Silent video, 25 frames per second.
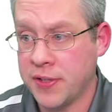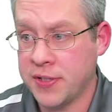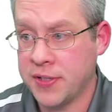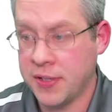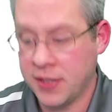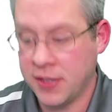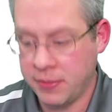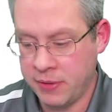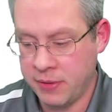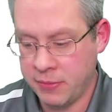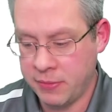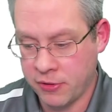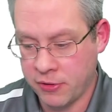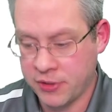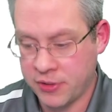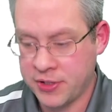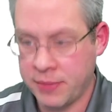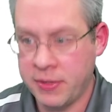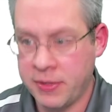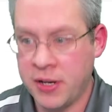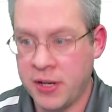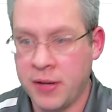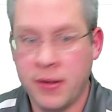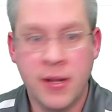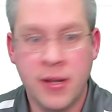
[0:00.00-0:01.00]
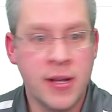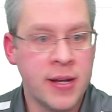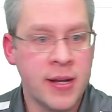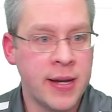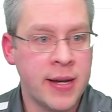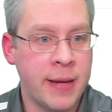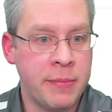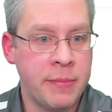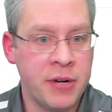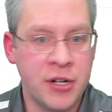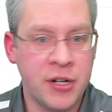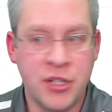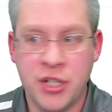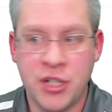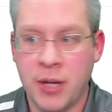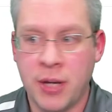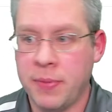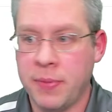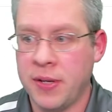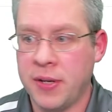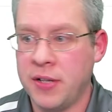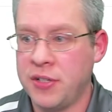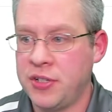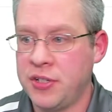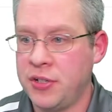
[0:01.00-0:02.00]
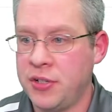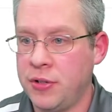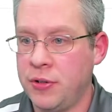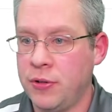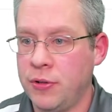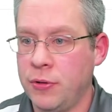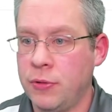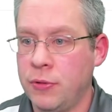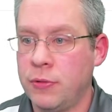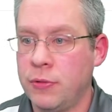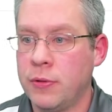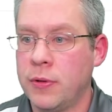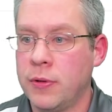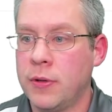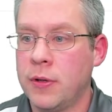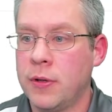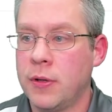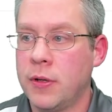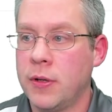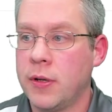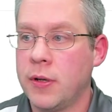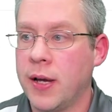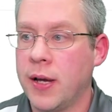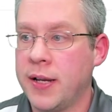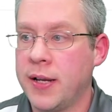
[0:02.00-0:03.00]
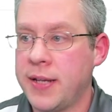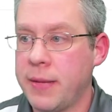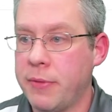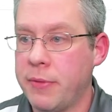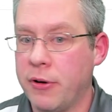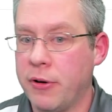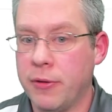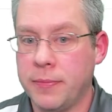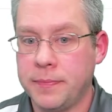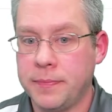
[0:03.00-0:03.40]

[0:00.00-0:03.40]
a little bit more. So I'm going to jump into a demo.